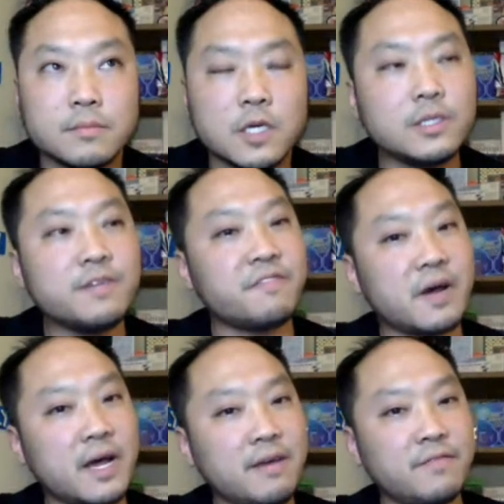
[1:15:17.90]
Is it
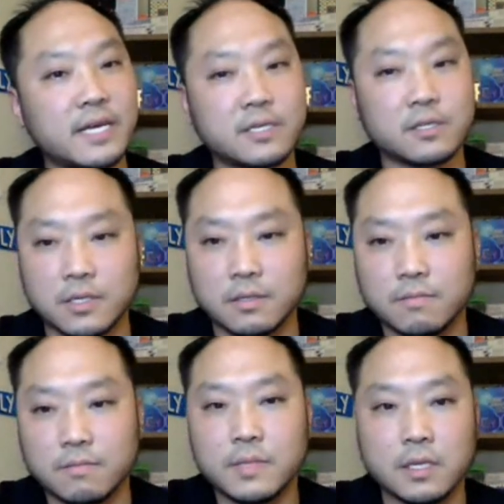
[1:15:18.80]
5? That's awesome.
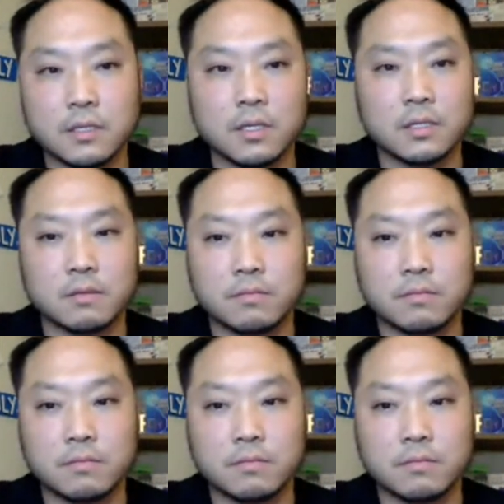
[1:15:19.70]
That's awesome.